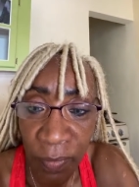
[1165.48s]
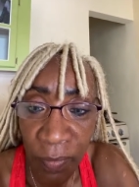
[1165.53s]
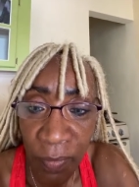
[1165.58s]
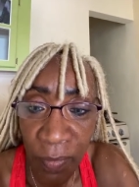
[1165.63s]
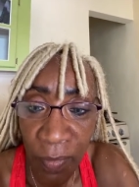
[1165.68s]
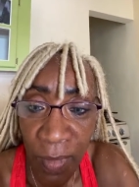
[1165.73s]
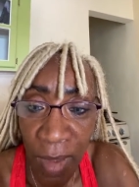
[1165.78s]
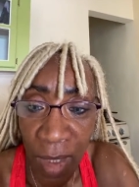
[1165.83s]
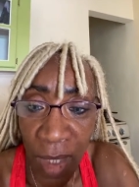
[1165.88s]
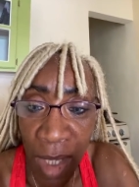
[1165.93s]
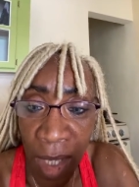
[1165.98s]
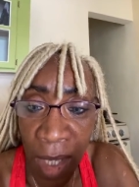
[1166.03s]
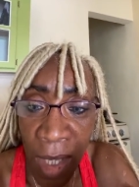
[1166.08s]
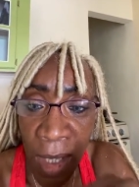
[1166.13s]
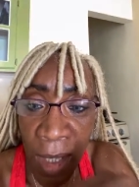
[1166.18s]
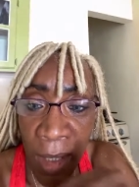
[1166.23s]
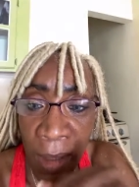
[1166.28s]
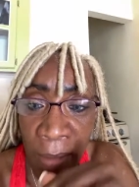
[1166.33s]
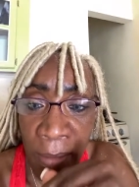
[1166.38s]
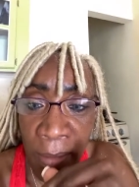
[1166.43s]
St.
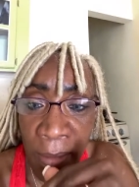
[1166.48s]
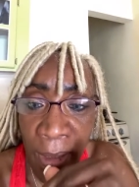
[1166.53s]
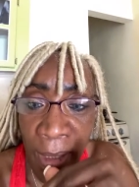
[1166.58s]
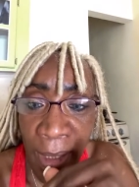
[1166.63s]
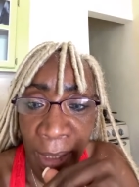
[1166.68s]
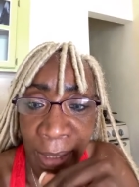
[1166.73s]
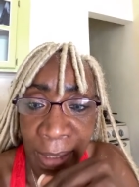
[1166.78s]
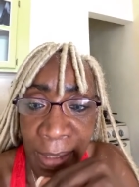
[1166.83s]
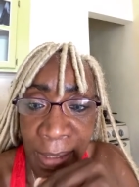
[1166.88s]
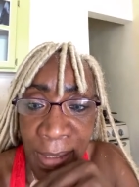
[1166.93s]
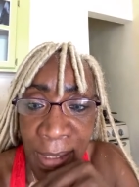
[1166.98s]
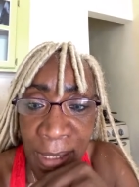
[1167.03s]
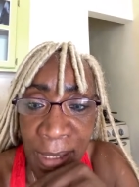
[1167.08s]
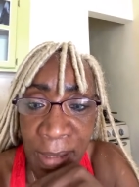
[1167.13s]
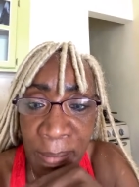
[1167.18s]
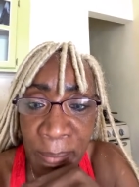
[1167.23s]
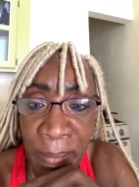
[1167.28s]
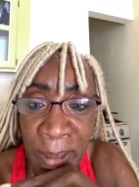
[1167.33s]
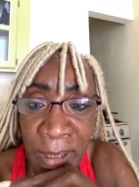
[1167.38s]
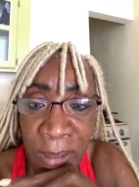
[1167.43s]
Lucia. I was using
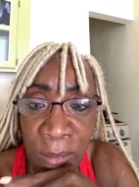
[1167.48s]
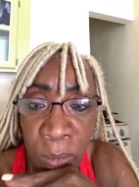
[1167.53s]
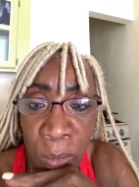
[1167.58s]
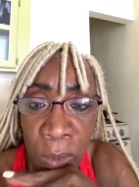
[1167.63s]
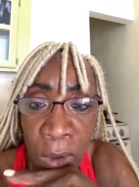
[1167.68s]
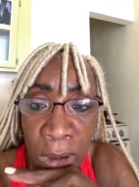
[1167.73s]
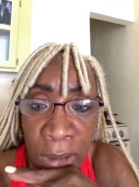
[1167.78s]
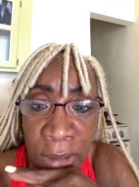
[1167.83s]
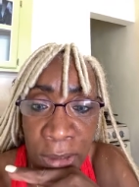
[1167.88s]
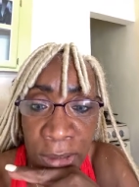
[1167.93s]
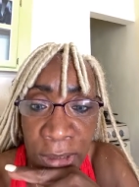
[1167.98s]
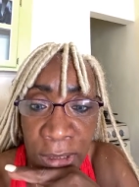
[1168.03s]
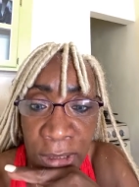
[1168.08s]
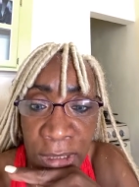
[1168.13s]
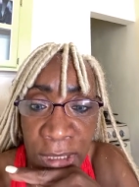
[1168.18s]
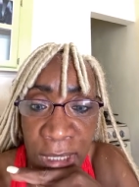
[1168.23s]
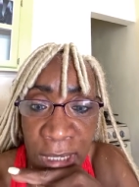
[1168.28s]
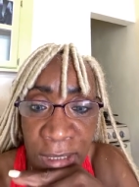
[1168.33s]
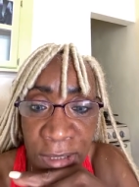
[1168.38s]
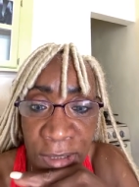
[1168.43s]
Deer Park and Crystal
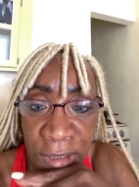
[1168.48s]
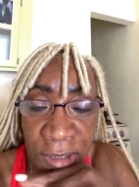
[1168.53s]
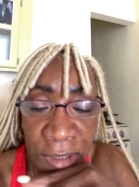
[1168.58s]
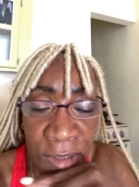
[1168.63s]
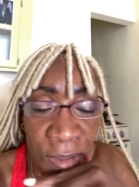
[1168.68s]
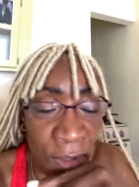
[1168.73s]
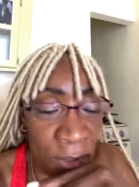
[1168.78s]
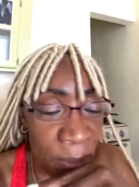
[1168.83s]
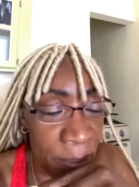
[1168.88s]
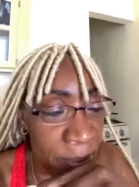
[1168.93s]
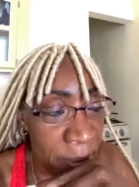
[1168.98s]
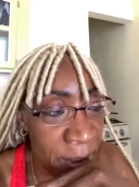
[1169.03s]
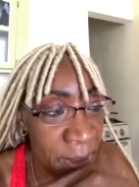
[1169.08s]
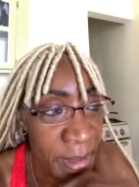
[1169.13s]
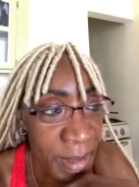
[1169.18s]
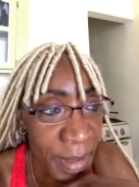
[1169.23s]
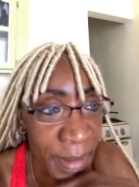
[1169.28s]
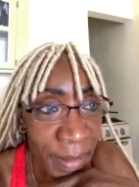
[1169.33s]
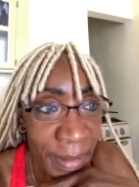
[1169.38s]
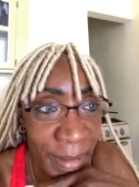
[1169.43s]
Geyser in the States.